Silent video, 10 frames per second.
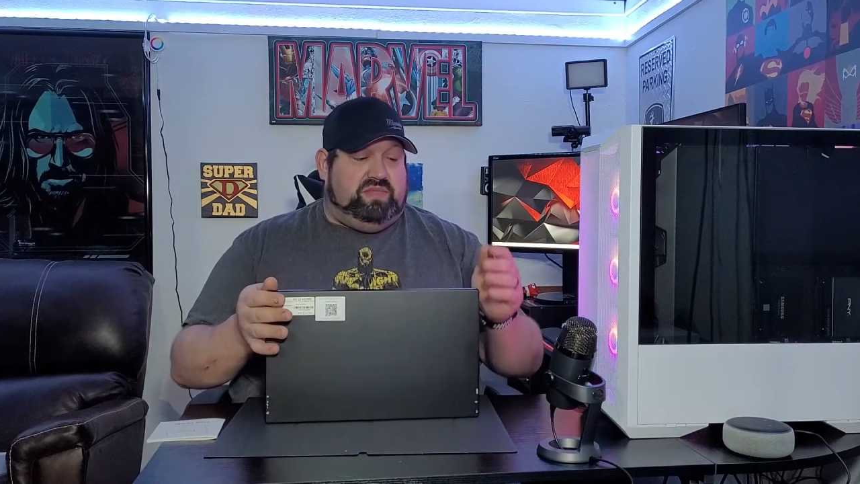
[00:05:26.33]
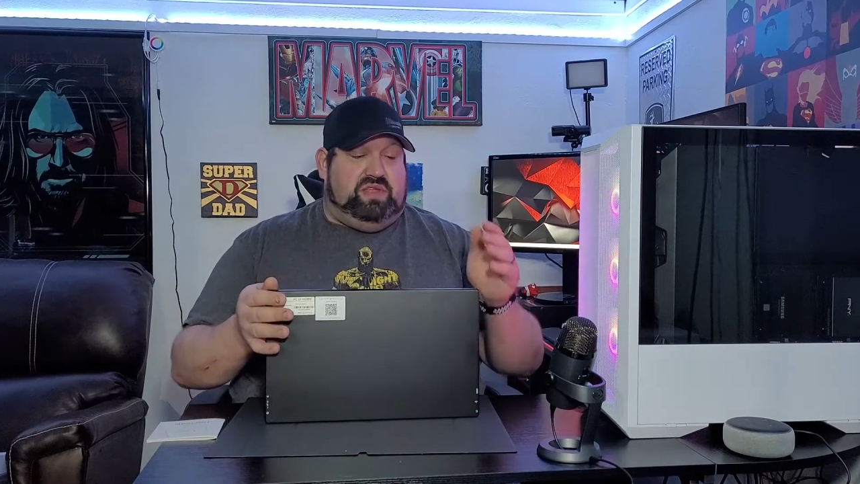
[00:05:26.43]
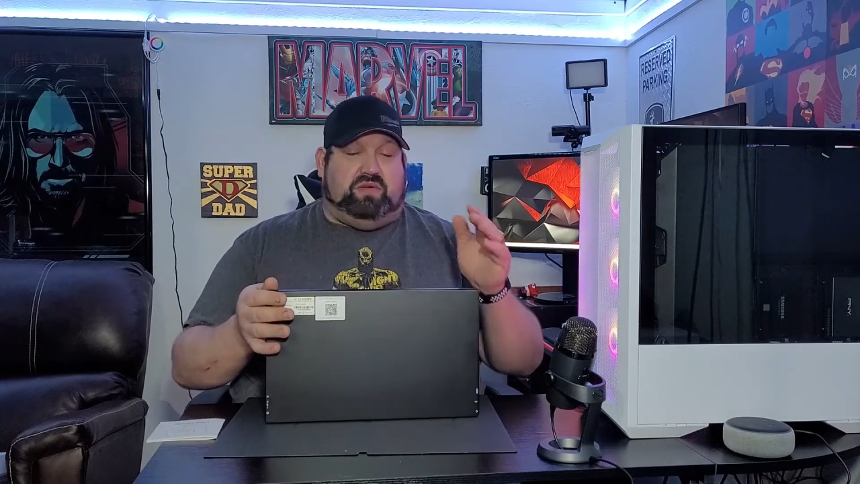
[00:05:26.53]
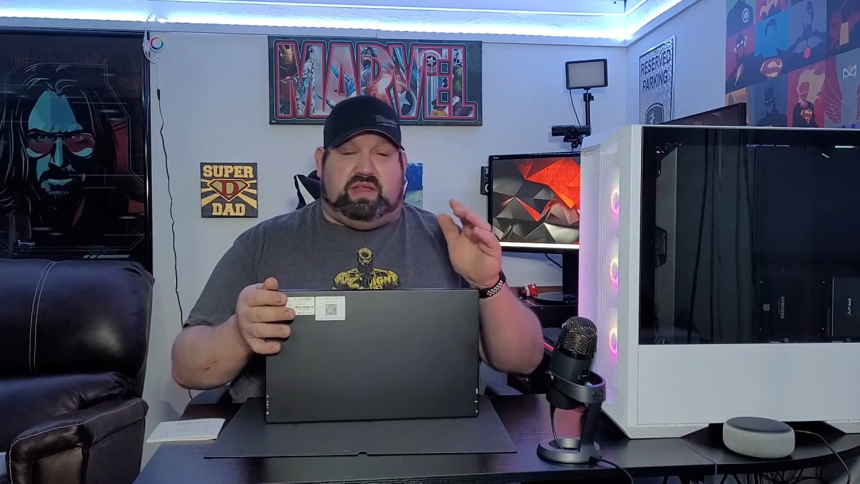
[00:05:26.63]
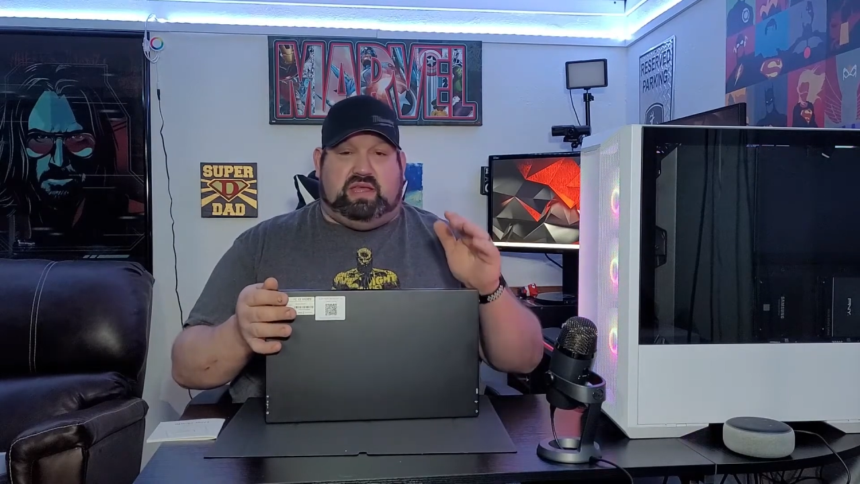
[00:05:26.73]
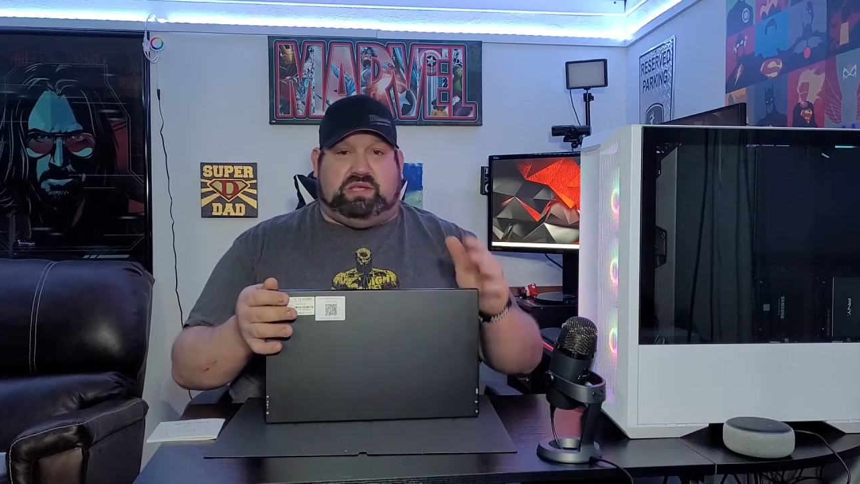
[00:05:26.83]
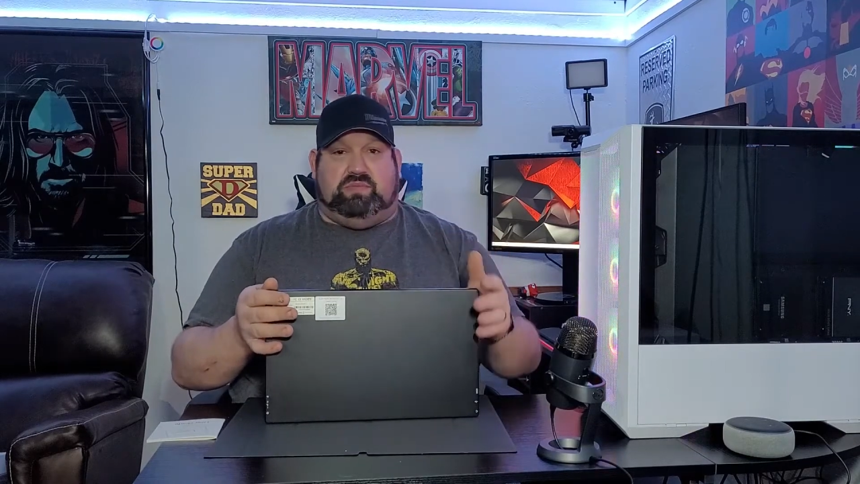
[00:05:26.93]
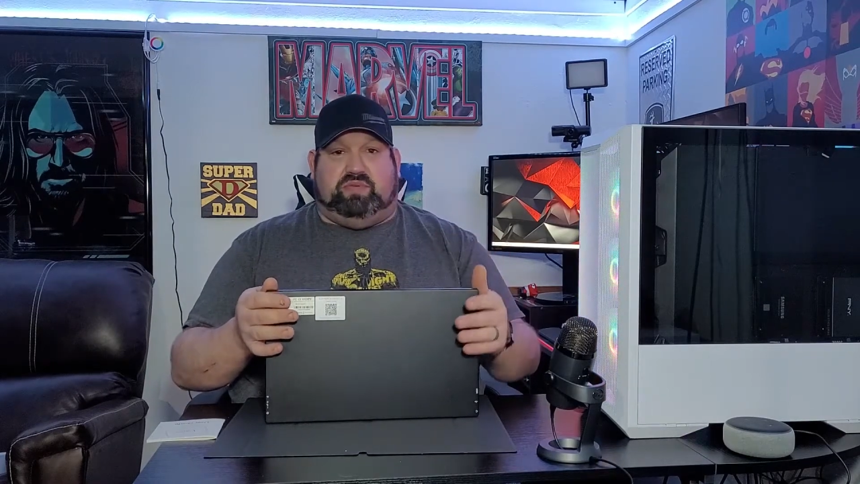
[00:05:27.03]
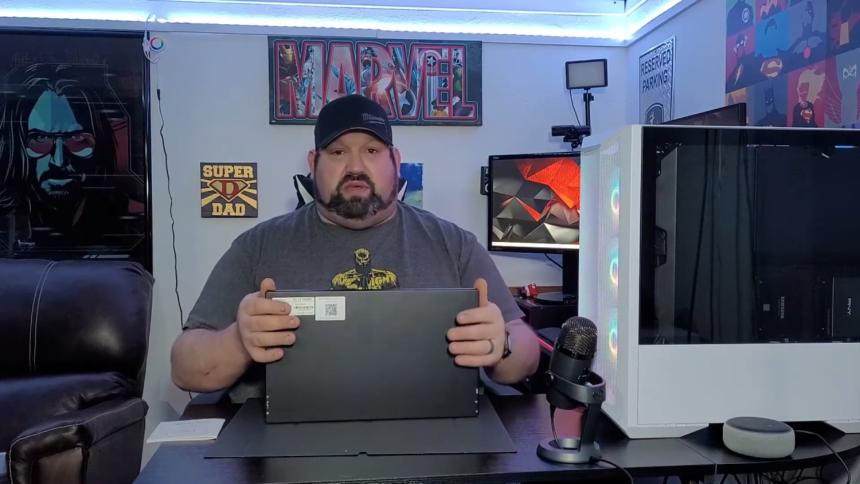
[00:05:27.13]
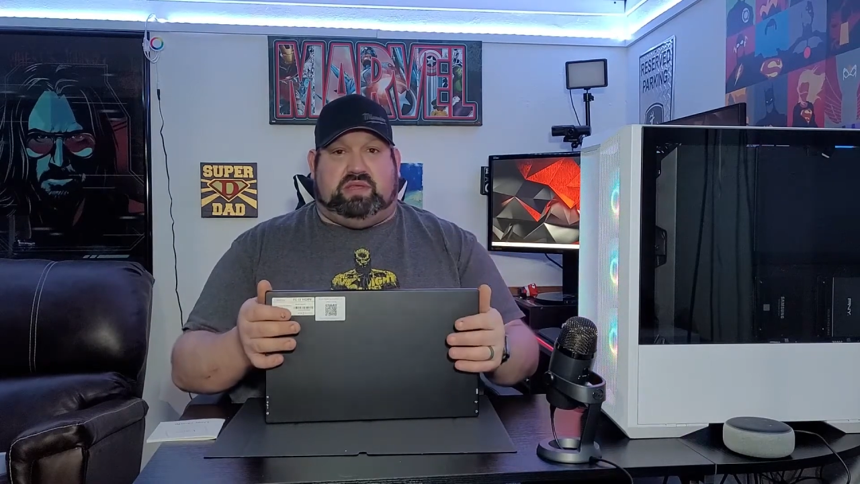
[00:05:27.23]
You can
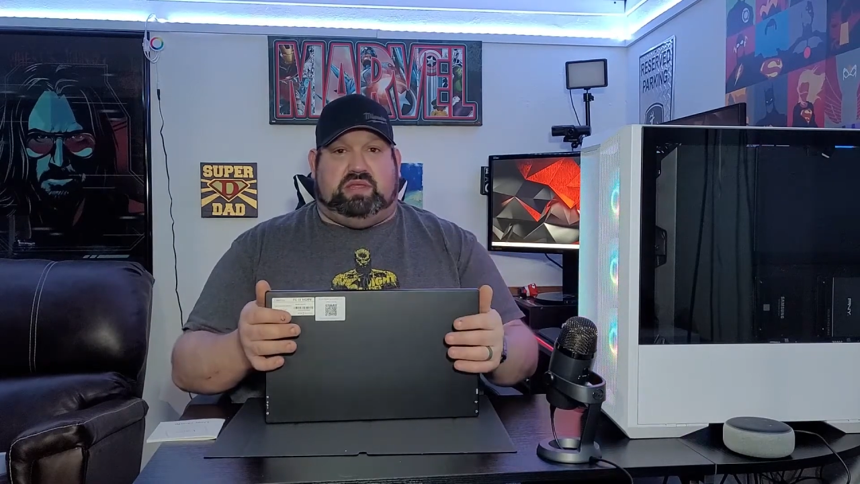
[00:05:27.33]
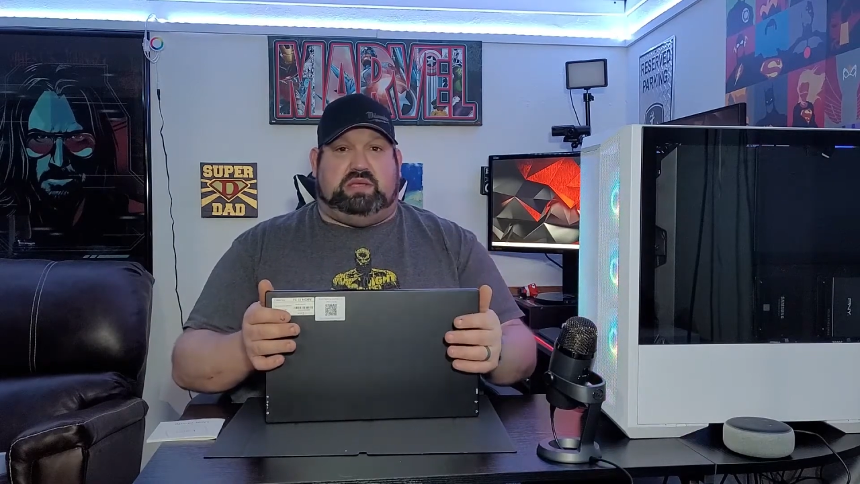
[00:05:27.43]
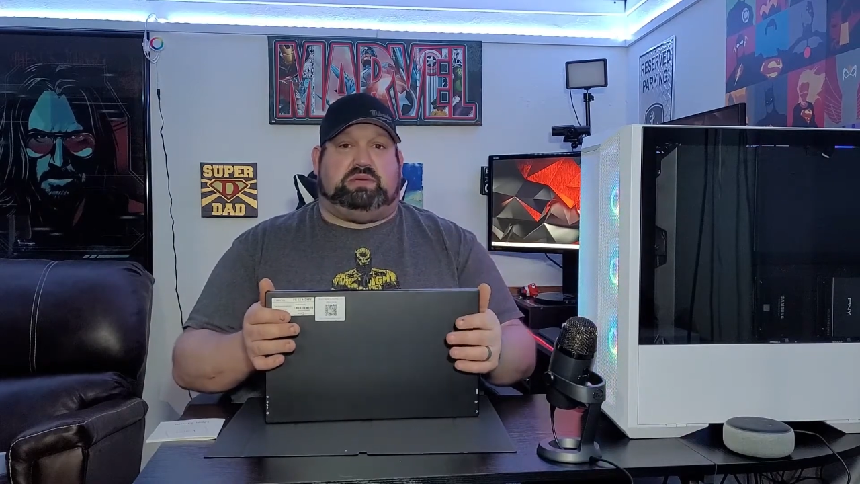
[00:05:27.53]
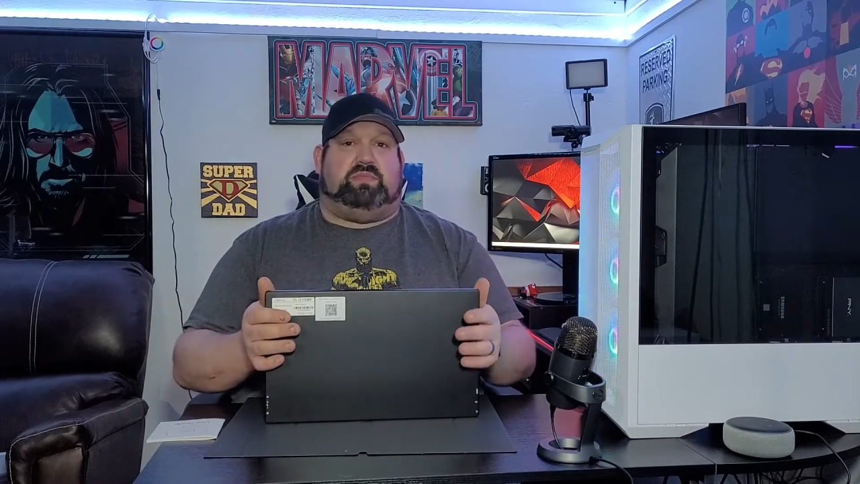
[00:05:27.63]
actually plug this